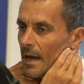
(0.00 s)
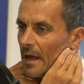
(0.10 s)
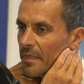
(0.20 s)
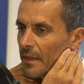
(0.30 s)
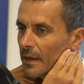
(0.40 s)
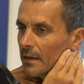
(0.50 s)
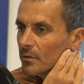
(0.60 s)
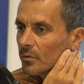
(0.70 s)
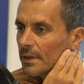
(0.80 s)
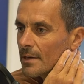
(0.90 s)
I think in
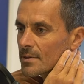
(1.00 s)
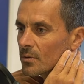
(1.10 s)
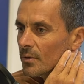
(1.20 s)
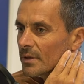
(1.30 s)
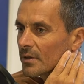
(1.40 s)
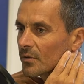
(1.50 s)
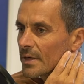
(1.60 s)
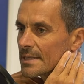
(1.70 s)
2023,